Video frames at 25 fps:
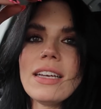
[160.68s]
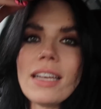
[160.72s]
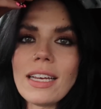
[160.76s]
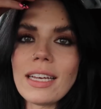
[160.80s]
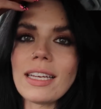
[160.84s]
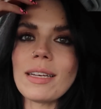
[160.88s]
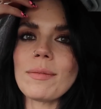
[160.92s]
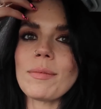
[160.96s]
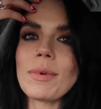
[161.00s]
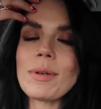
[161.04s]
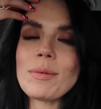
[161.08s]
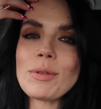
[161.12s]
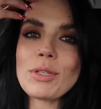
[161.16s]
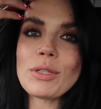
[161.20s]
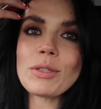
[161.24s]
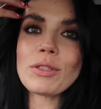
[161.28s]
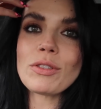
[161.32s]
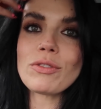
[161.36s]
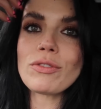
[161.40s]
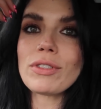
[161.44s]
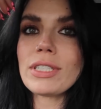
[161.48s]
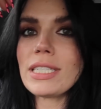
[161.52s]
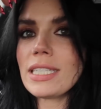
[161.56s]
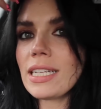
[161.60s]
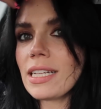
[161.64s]
I'm doing
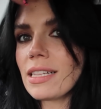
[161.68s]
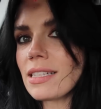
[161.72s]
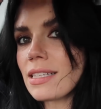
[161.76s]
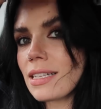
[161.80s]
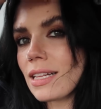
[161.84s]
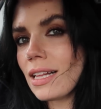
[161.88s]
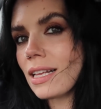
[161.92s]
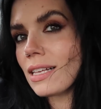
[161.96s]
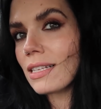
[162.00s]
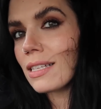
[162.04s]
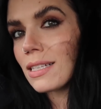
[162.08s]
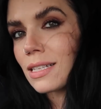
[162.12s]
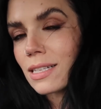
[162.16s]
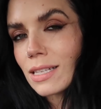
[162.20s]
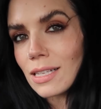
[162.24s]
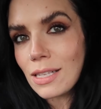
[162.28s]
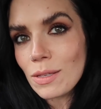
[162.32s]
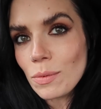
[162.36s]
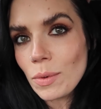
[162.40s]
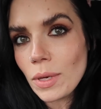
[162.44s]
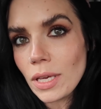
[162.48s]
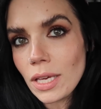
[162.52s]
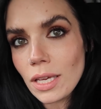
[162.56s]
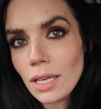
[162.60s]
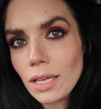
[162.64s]
3 dance classes this
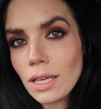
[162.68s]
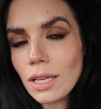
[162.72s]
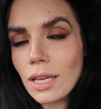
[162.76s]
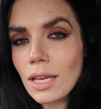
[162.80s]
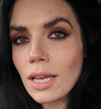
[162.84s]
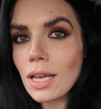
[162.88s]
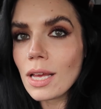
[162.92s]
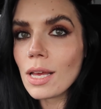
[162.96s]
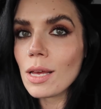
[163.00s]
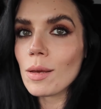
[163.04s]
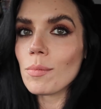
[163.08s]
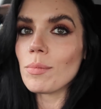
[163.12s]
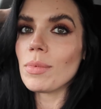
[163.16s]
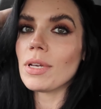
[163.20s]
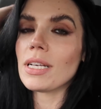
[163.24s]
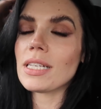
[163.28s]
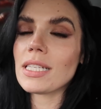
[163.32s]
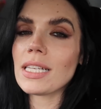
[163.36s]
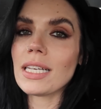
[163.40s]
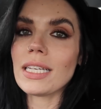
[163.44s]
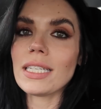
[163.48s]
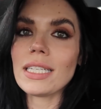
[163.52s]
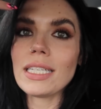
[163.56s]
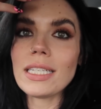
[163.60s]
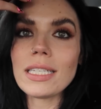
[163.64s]
week
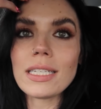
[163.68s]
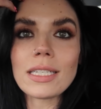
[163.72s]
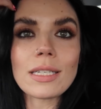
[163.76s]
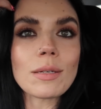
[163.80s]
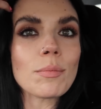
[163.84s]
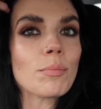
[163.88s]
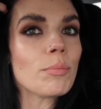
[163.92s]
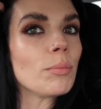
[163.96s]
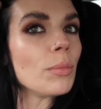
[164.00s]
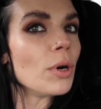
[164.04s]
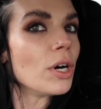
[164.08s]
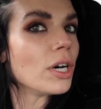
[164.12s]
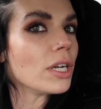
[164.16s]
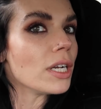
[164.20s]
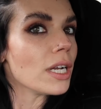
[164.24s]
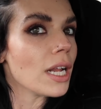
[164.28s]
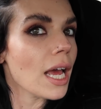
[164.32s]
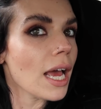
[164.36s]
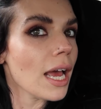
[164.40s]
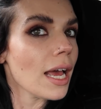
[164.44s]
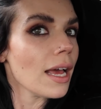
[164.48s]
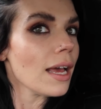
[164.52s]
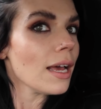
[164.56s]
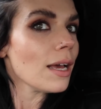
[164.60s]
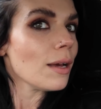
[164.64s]
because I need it. But
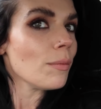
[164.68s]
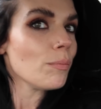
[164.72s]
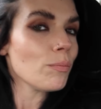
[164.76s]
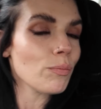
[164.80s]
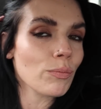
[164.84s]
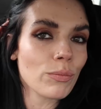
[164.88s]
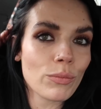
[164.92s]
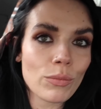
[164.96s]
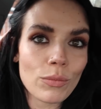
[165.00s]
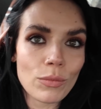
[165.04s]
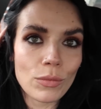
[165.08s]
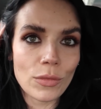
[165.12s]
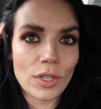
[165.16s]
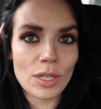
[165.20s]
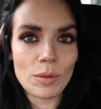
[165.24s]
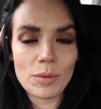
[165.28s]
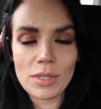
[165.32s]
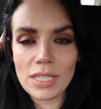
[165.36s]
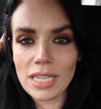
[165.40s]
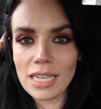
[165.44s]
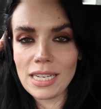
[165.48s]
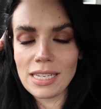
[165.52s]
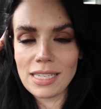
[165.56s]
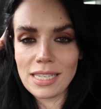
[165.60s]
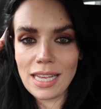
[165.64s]
can we
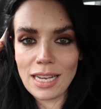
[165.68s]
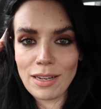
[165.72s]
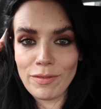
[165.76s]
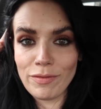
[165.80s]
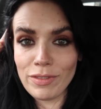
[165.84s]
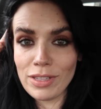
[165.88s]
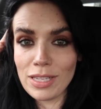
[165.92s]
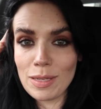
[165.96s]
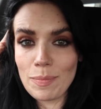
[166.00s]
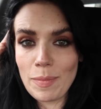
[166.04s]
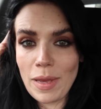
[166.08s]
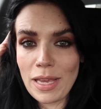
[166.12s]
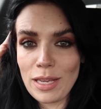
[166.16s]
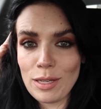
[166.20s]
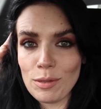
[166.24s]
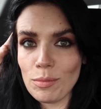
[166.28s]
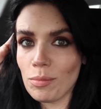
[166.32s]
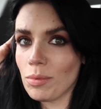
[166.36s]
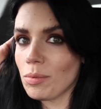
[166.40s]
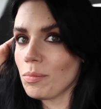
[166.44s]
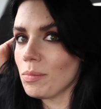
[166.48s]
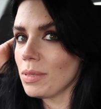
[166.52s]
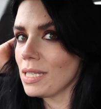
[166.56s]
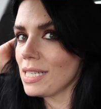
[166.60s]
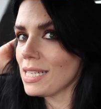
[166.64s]
take a second for this makeup,
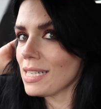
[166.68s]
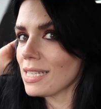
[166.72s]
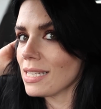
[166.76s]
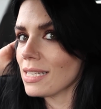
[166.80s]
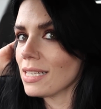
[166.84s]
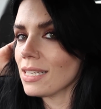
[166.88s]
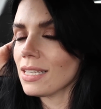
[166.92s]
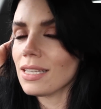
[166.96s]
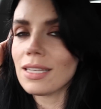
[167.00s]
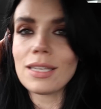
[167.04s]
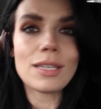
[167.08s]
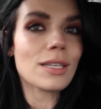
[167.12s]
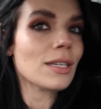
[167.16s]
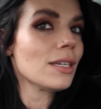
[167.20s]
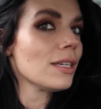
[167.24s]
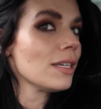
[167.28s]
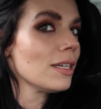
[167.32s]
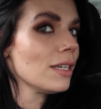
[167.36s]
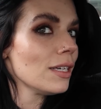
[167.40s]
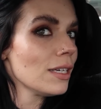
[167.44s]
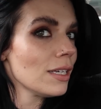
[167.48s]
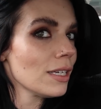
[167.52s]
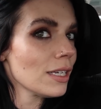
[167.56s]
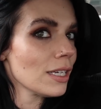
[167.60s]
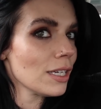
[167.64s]
please?
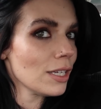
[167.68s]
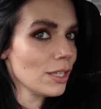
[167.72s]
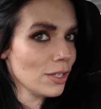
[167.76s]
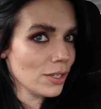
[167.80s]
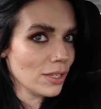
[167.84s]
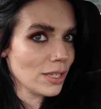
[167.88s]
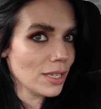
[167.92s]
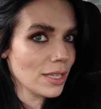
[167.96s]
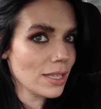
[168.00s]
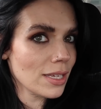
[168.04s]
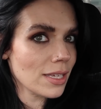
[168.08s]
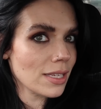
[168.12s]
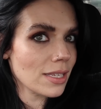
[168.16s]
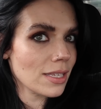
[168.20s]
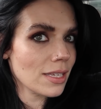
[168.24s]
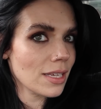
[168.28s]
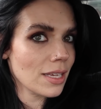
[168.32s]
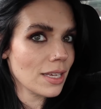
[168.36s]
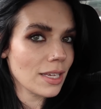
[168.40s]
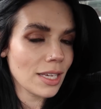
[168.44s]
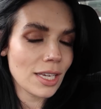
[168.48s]
Can you see this?